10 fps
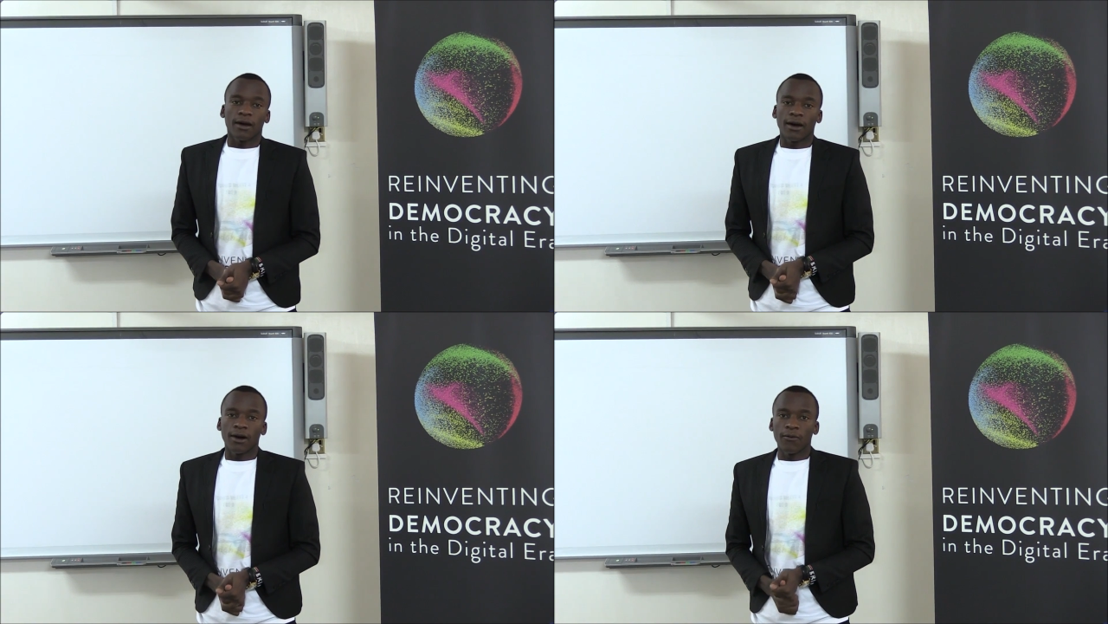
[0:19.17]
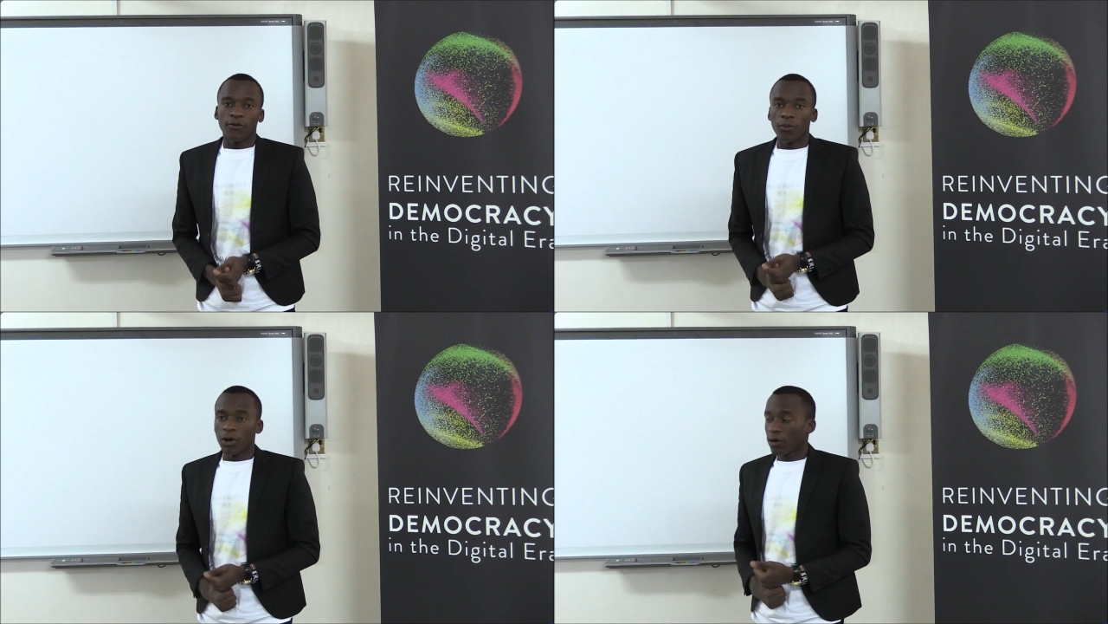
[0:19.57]
Uh,
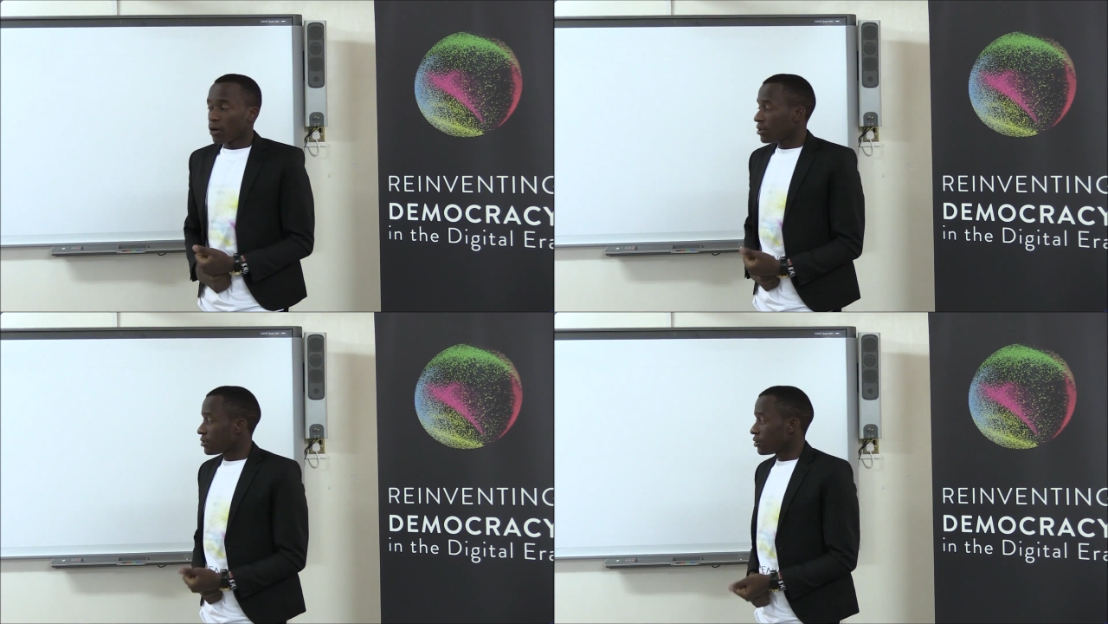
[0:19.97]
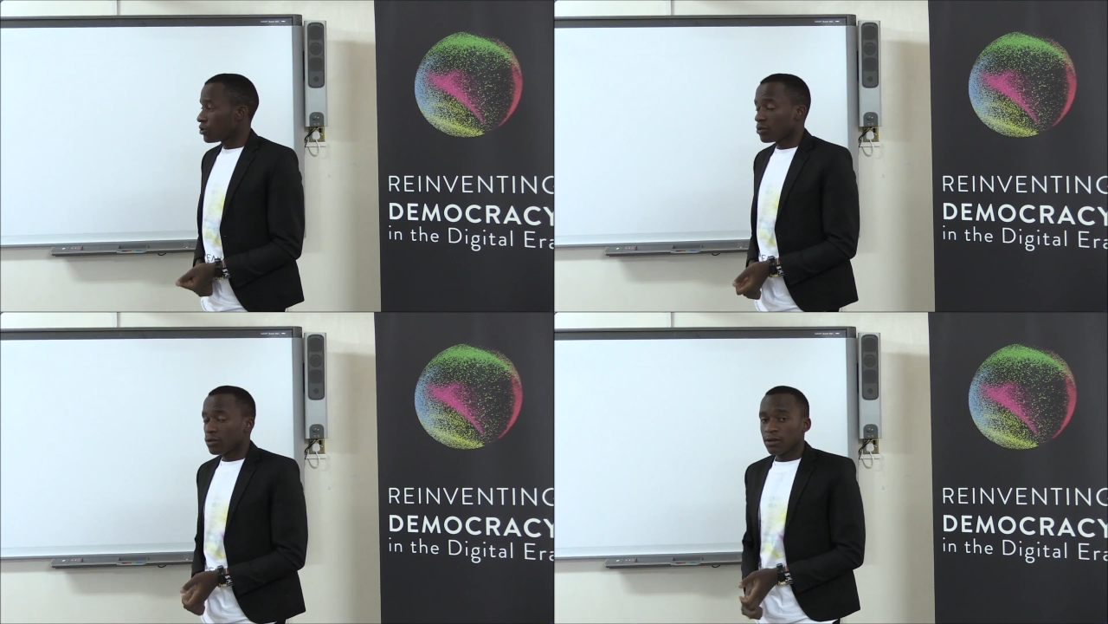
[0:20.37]
for my
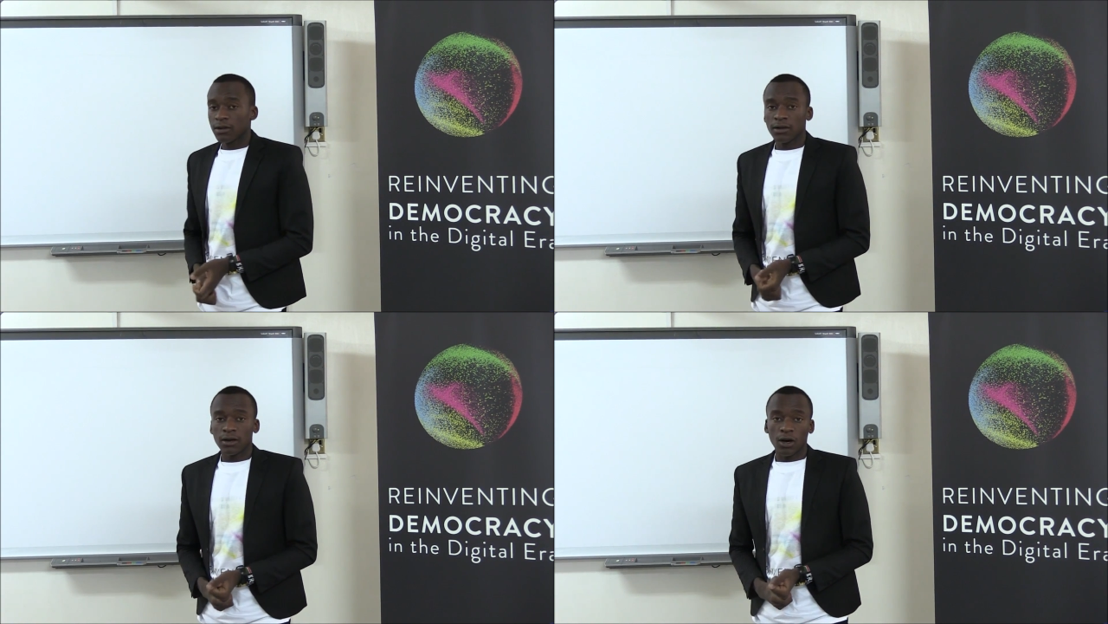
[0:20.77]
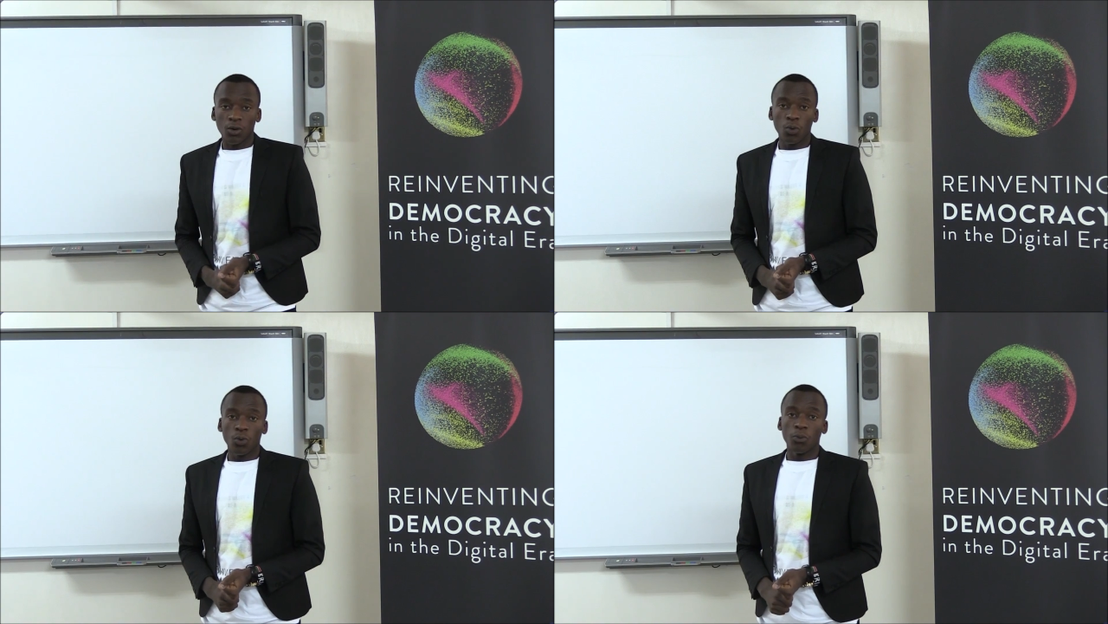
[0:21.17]
organization, uh,
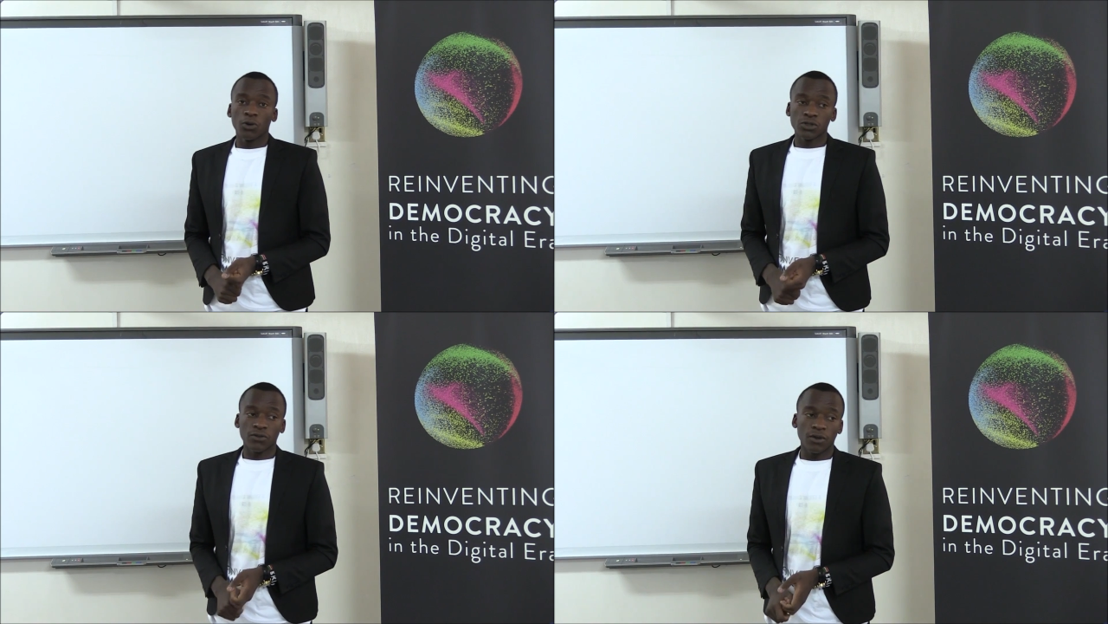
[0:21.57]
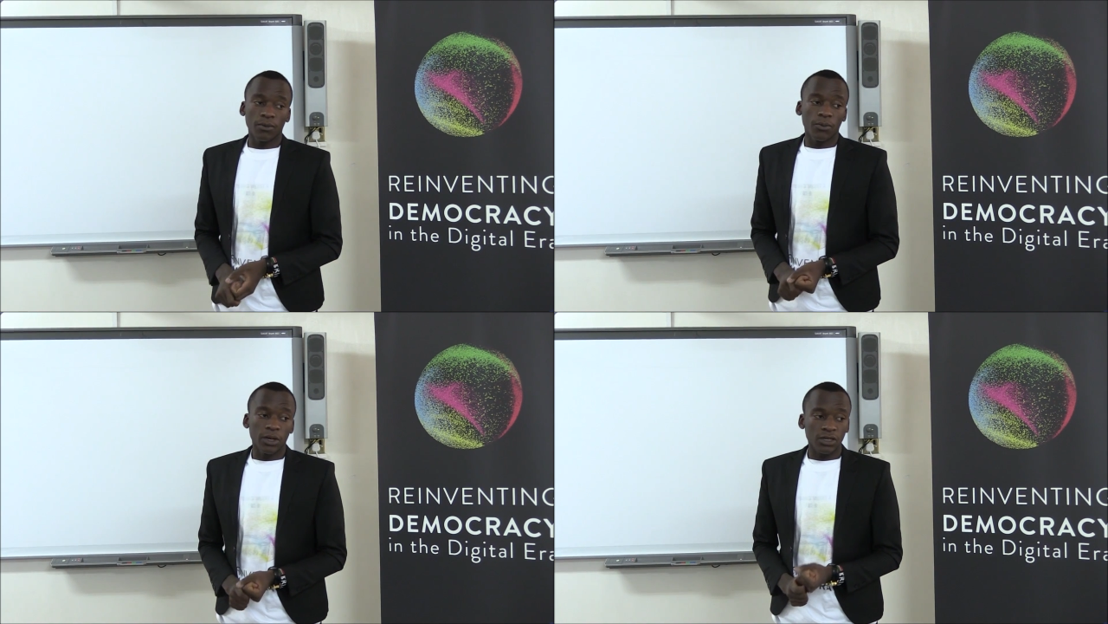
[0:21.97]
who most of
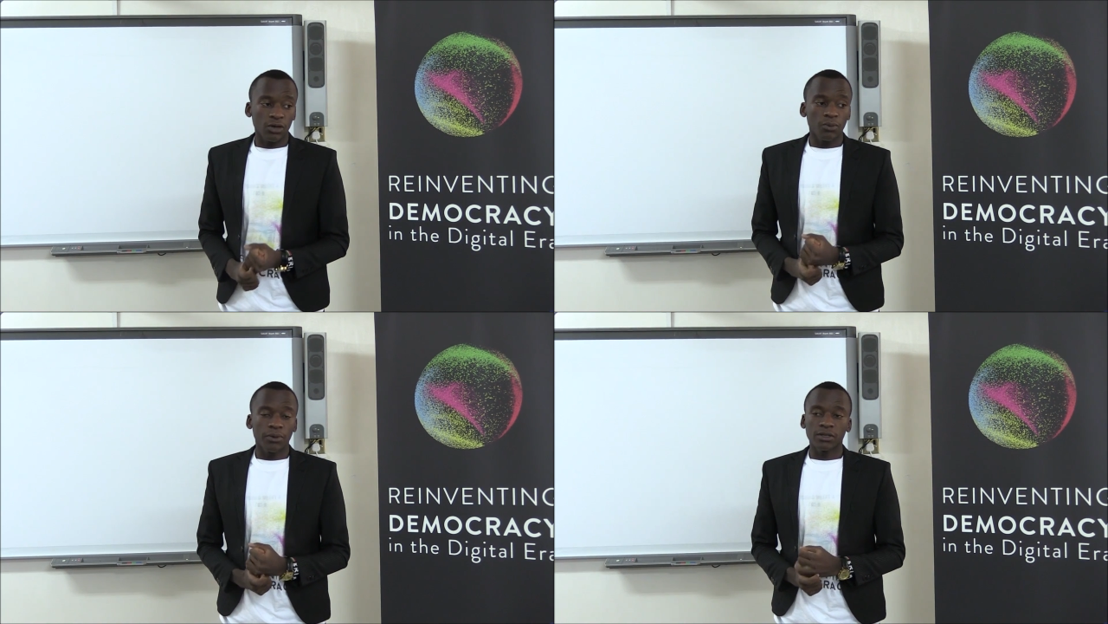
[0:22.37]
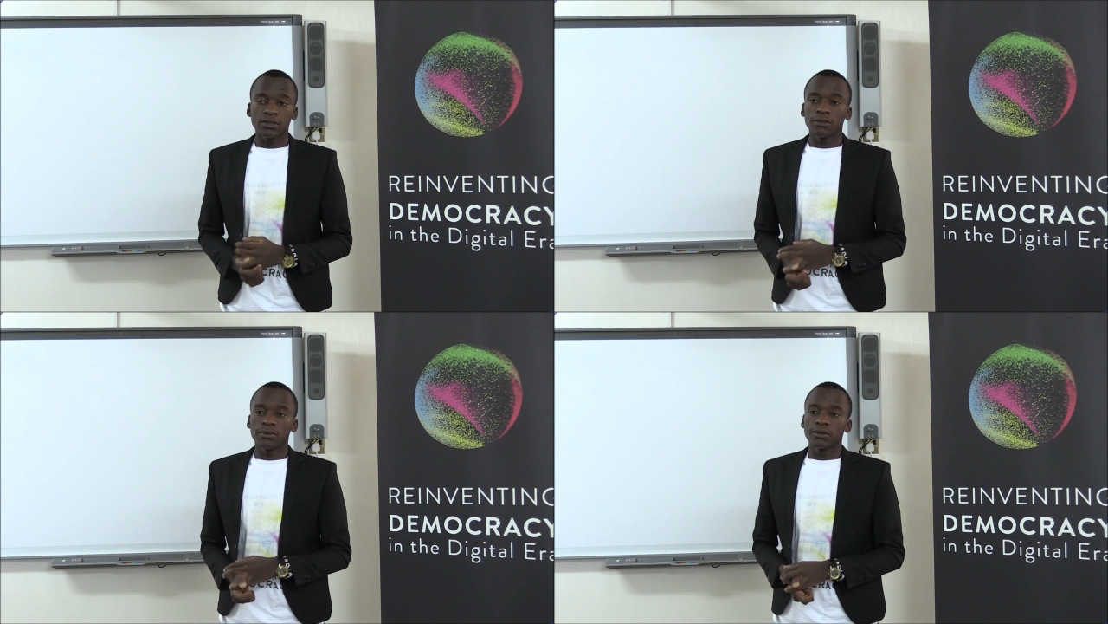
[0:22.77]
them are my shadow
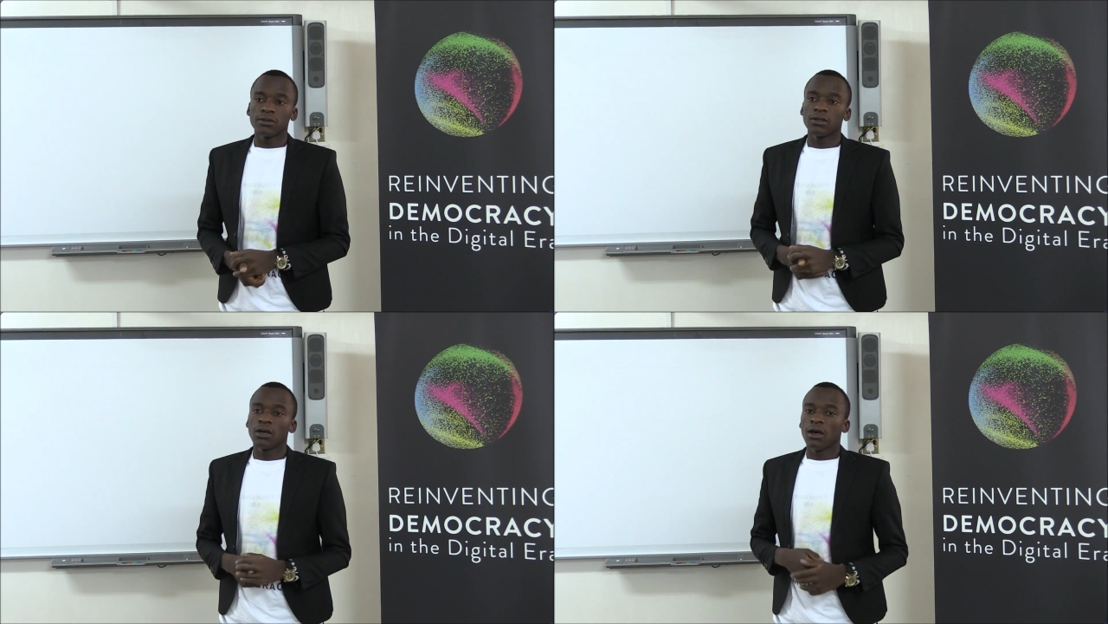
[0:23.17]
participants,